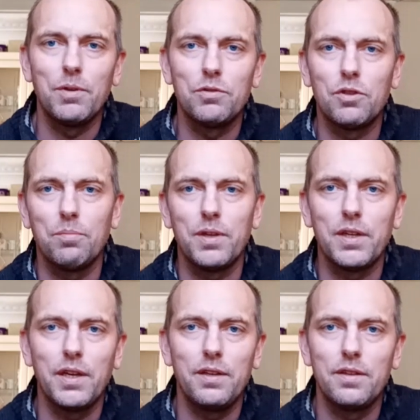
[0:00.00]
most
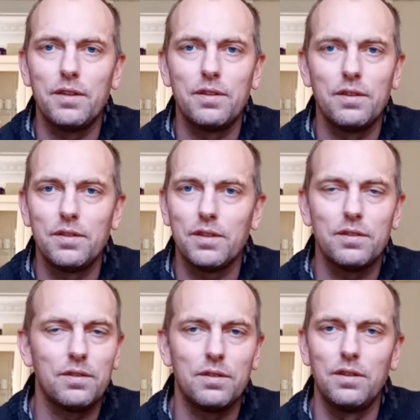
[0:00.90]
complicated,
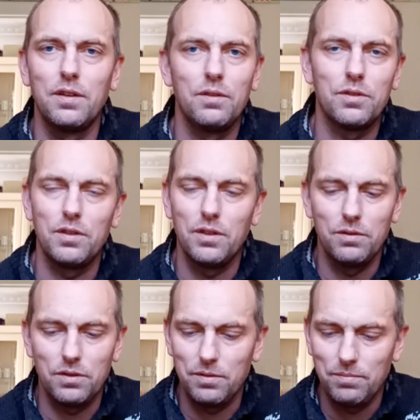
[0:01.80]
just loads and loads
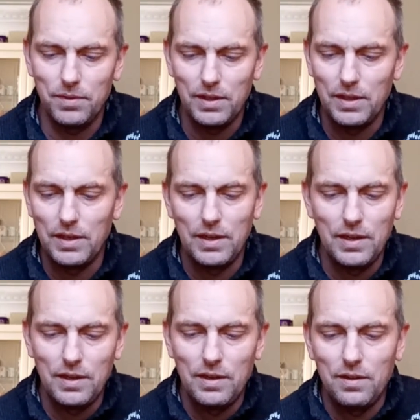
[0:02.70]
of them.
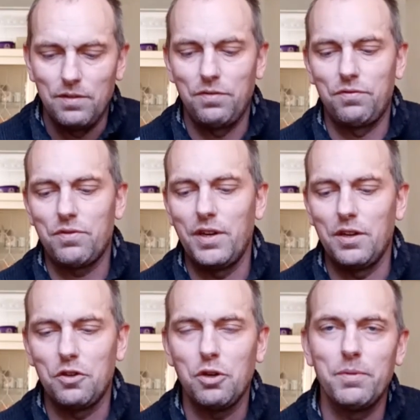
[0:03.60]
Free
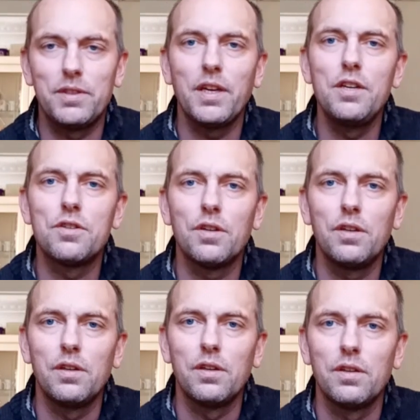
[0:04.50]

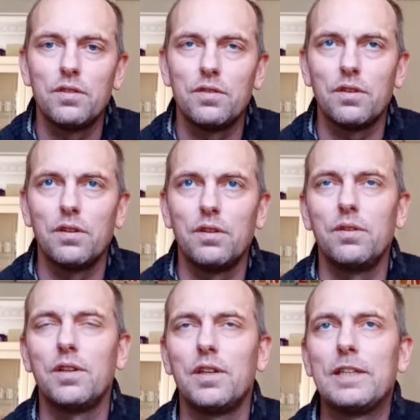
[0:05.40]
accommodation,
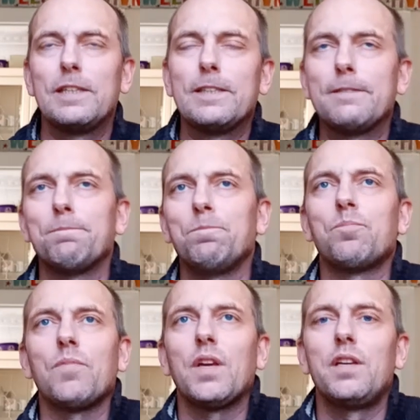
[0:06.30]
so
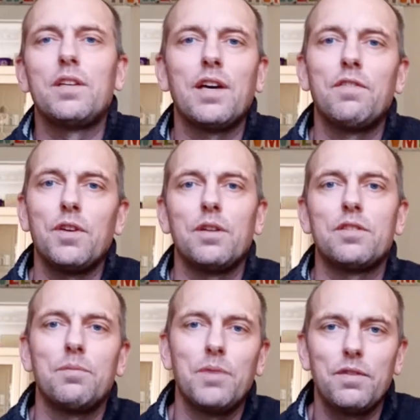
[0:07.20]
you need to have
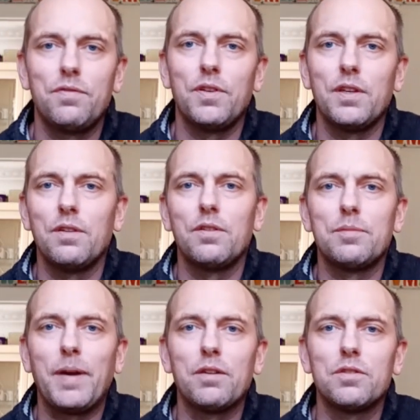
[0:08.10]
somewhere for your
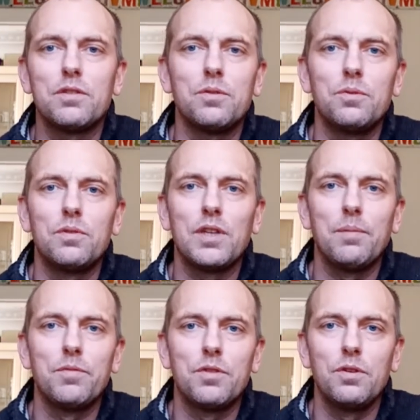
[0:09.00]
spouse to
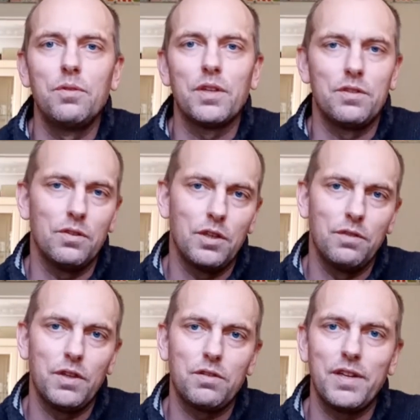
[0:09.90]
come to that's not
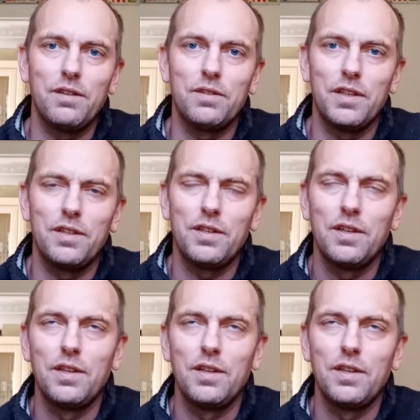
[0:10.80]
overcrowded.